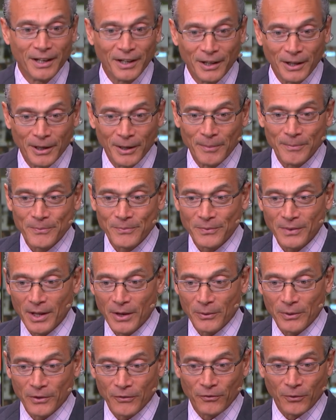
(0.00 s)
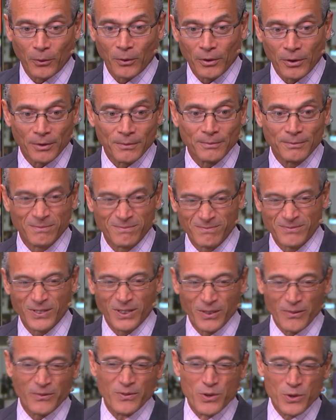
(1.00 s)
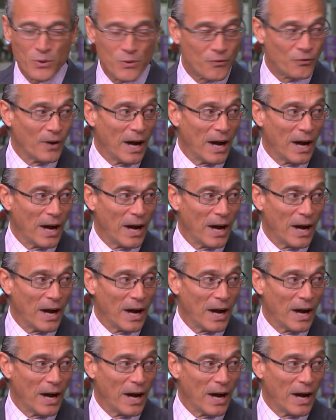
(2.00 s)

Um, they were the four sort of new